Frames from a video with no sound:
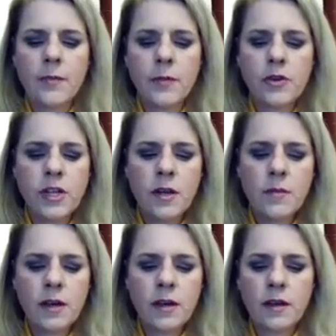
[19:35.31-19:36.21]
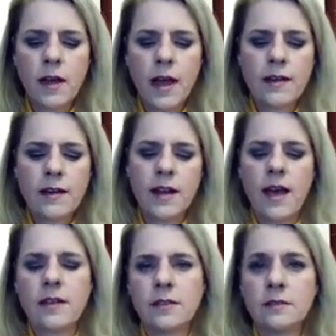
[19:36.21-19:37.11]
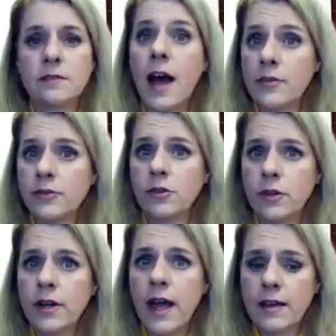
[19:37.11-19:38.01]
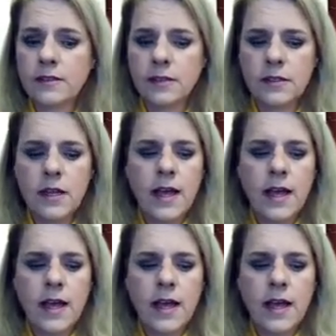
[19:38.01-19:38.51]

your stomach has an acid, hydrochloric acid,